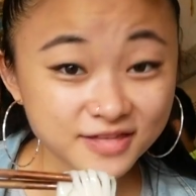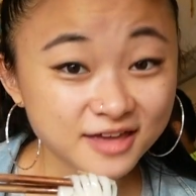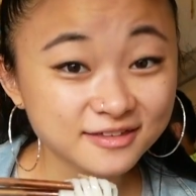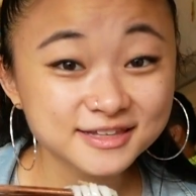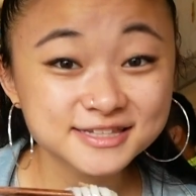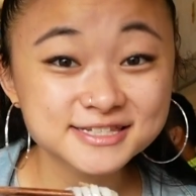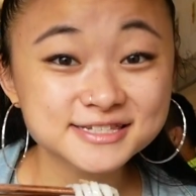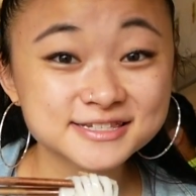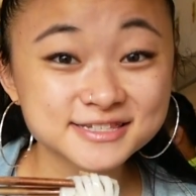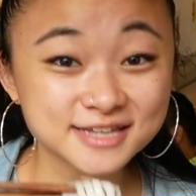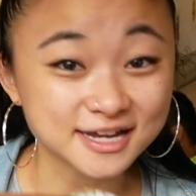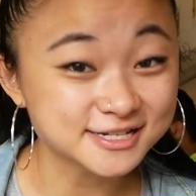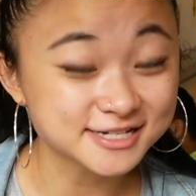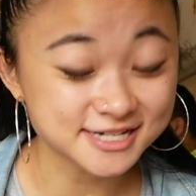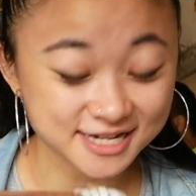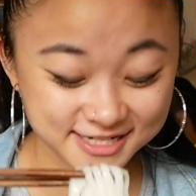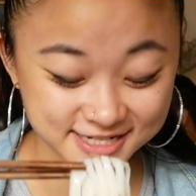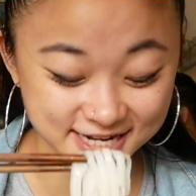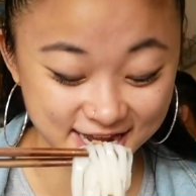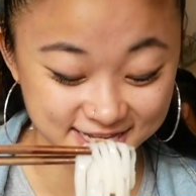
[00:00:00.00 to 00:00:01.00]
This is such
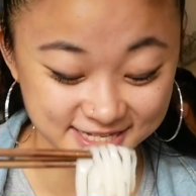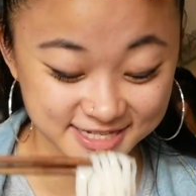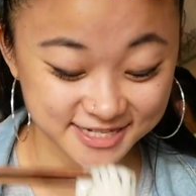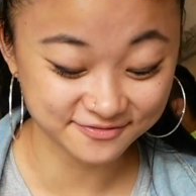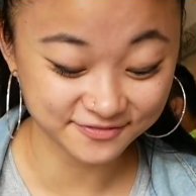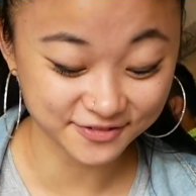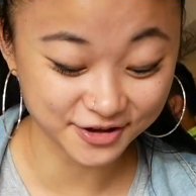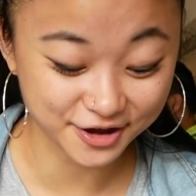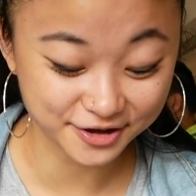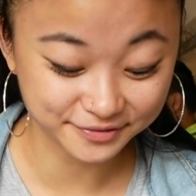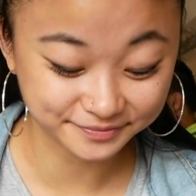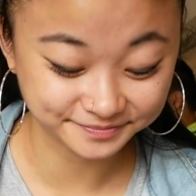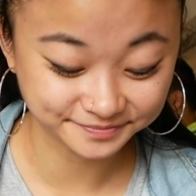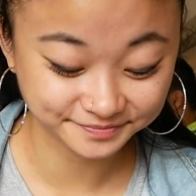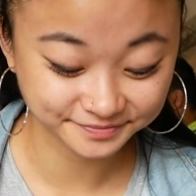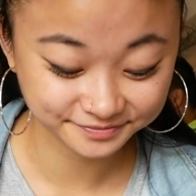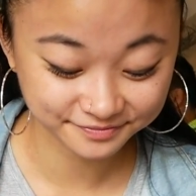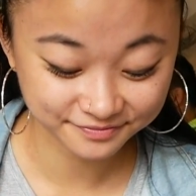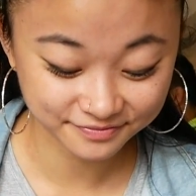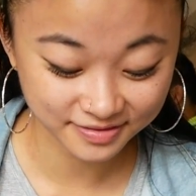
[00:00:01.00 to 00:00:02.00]
a tasty pho.
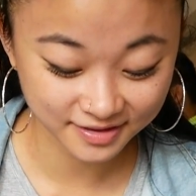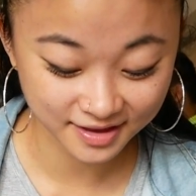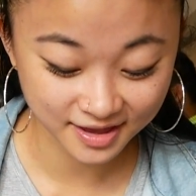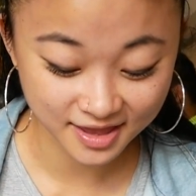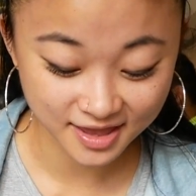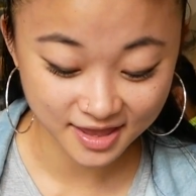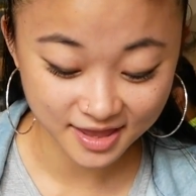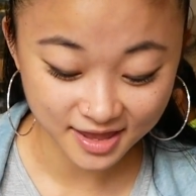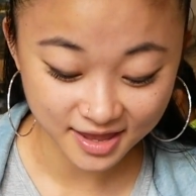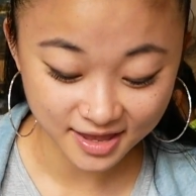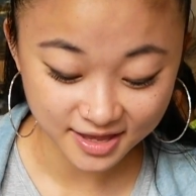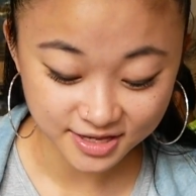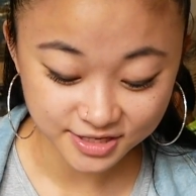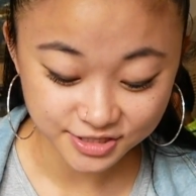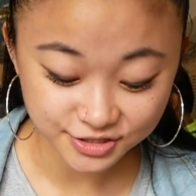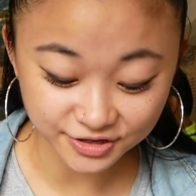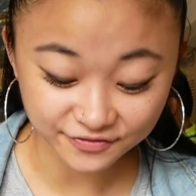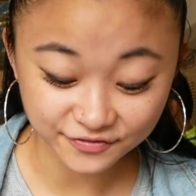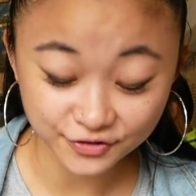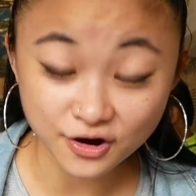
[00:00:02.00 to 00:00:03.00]

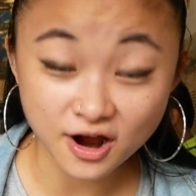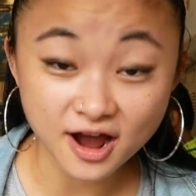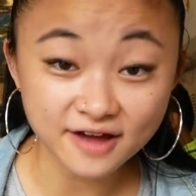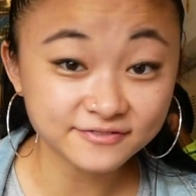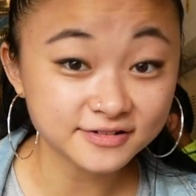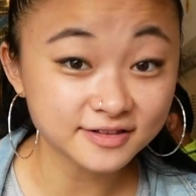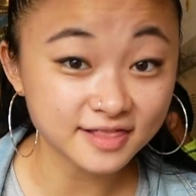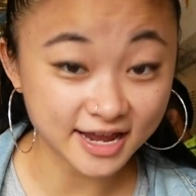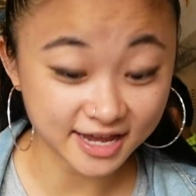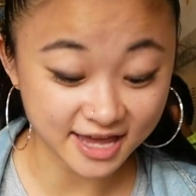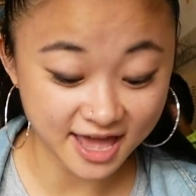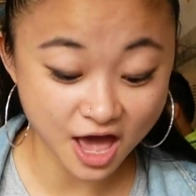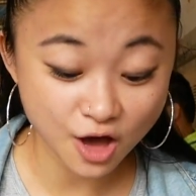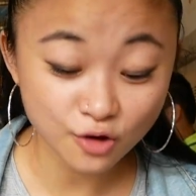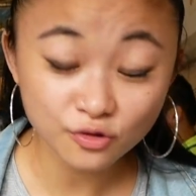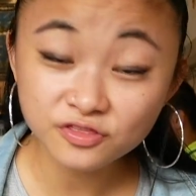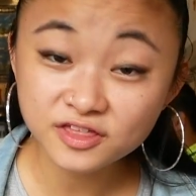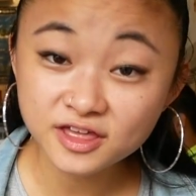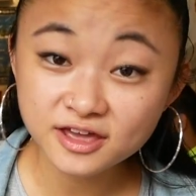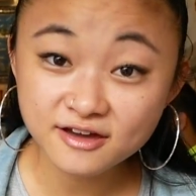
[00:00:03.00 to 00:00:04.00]
So if you're after like a
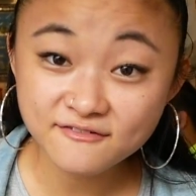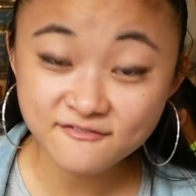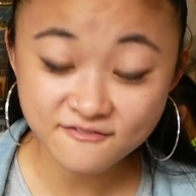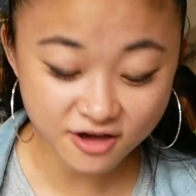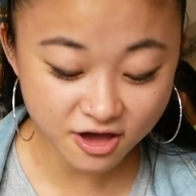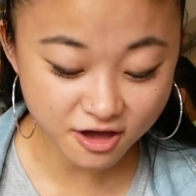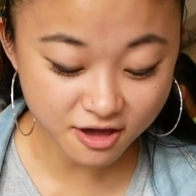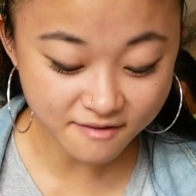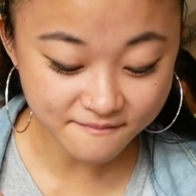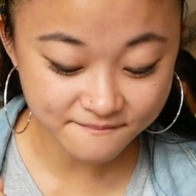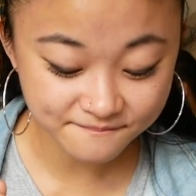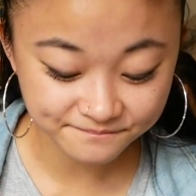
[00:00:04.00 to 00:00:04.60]
healthier pho,